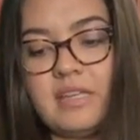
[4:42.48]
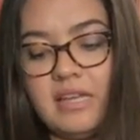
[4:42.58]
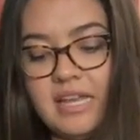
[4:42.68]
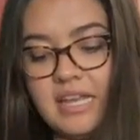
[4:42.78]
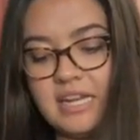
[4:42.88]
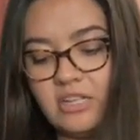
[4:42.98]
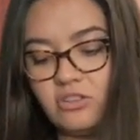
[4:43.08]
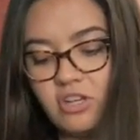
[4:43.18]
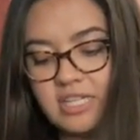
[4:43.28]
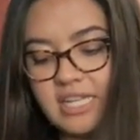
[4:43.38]
And it
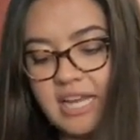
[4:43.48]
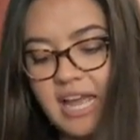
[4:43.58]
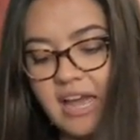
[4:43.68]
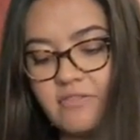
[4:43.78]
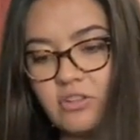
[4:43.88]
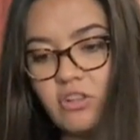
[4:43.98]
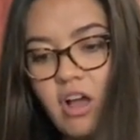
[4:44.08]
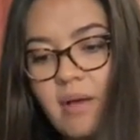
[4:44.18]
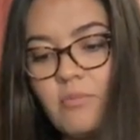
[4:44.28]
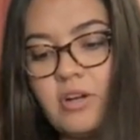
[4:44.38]
looks like I have a
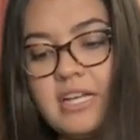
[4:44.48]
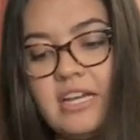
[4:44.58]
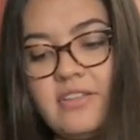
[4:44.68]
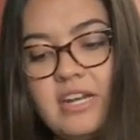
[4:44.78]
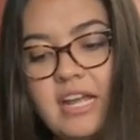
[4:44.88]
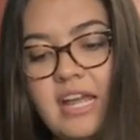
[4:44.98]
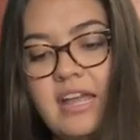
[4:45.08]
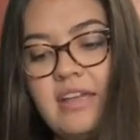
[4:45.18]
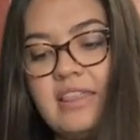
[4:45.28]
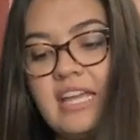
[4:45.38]
lot more kale than
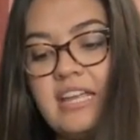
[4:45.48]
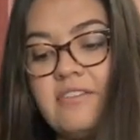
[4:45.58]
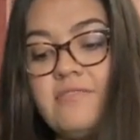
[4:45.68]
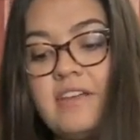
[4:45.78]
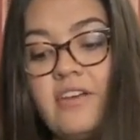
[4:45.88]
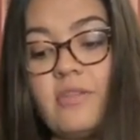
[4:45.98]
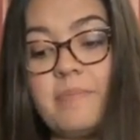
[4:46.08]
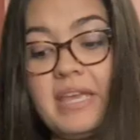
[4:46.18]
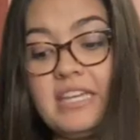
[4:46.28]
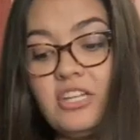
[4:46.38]
can fit on the
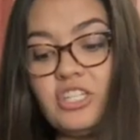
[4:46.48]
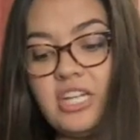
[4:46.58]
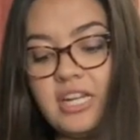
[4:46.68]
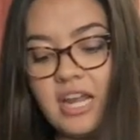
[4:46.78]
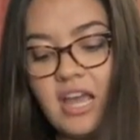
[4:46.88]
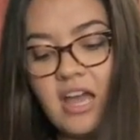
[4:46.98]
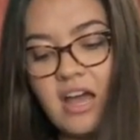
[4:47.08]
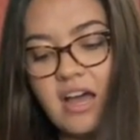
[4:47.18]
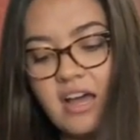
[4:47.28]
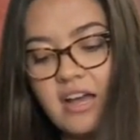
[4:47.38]
baking sheet.
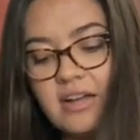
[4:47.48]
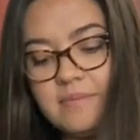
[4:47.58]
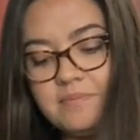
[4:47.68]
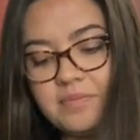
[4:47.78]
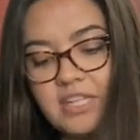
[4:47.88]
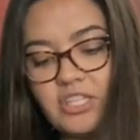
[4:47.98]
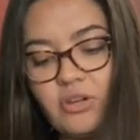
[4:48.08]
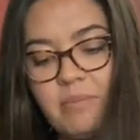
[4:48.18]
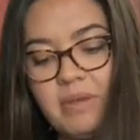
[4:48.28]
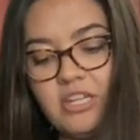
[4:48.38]
And so
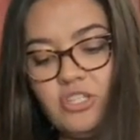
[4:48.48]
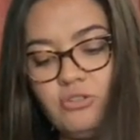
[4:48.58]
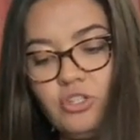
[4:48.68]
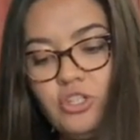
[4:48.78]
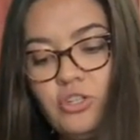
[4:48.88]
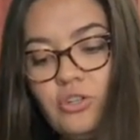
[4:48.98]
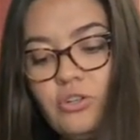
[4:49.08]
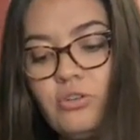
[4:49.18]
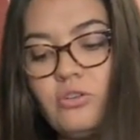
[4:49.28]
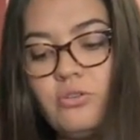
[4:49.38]
I might do
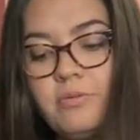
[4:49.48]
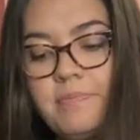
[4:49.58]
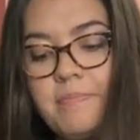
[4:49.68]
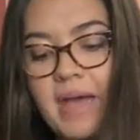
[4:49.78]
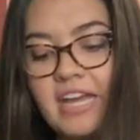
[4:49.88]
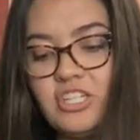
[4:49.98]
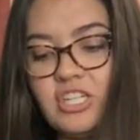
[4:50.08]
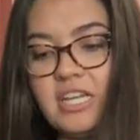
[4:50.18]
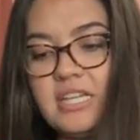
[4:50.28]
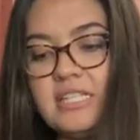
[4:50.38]
2
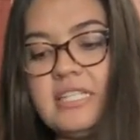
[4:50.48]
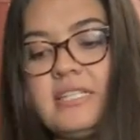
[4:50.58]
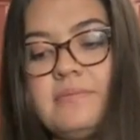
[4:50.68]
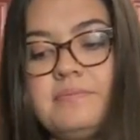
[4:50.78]
batches.